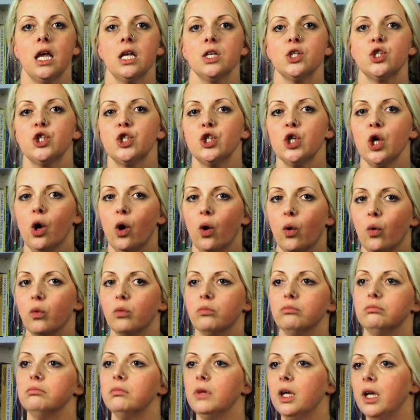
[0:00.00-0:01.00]
So,
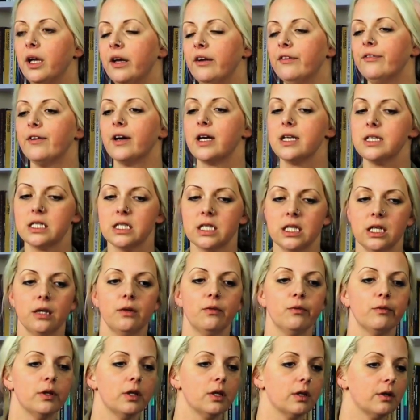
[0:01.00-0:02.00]
if I
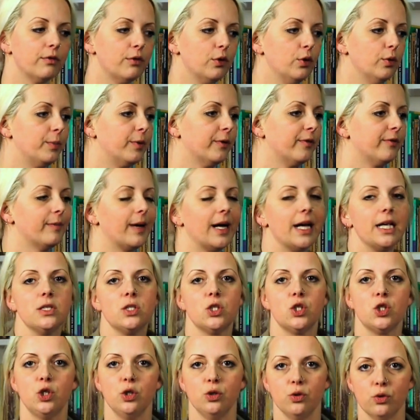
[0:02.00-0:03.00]
sit with a group of my
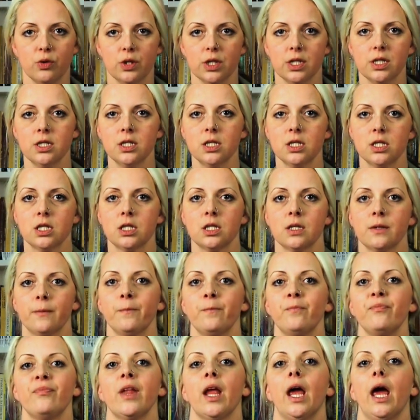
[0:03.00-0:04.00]
students
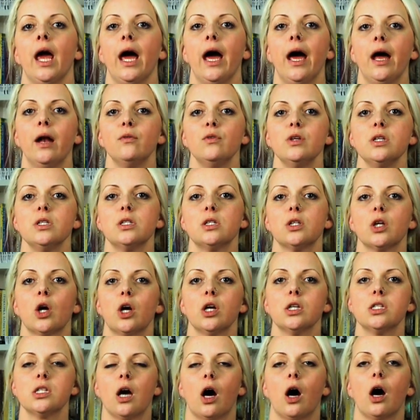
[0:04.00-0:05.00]
and we
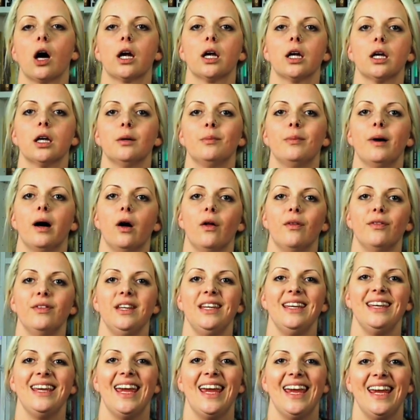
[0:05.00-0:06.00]
start talking about
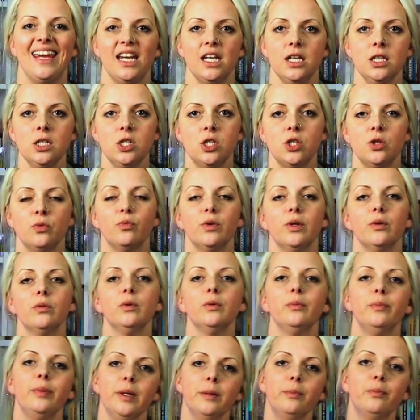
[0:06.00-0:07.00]
the age, we
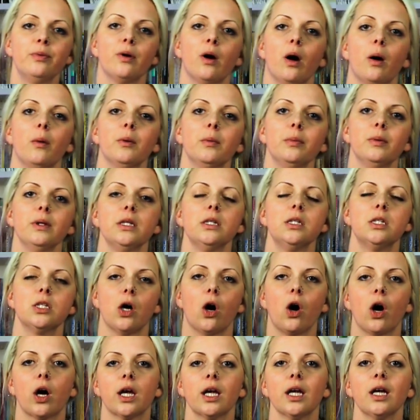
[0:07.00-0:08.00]
will be probably
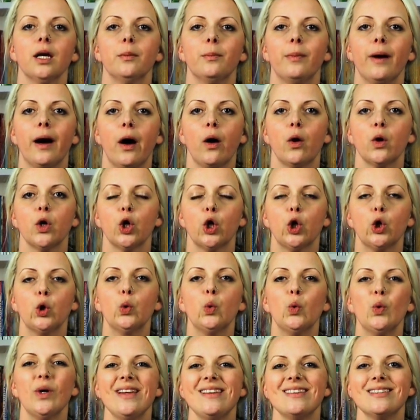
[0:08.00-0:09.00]
talking about
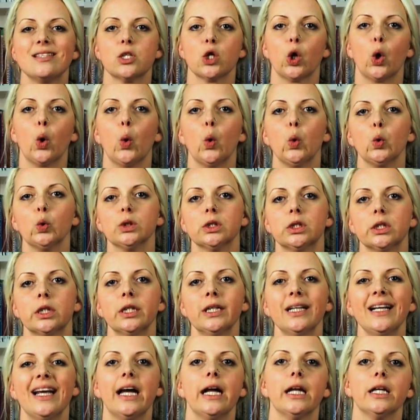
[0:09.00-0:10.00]
who is
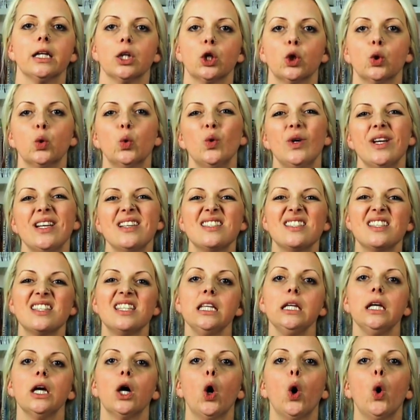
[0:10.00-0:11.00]
older and who is
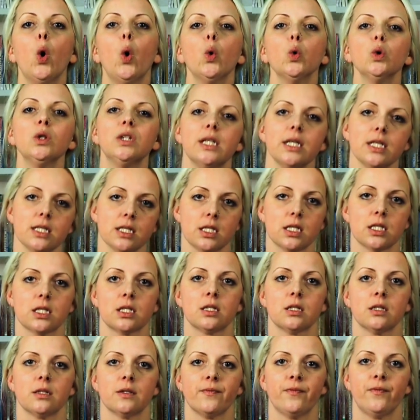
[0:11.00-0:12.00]
the
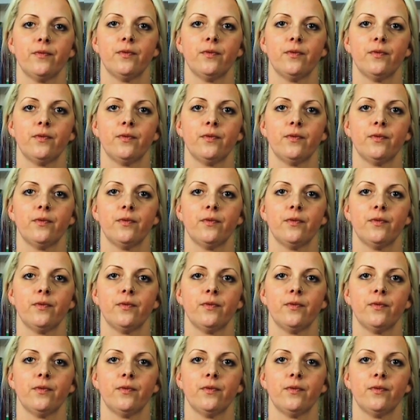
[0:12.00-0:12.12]
oldest.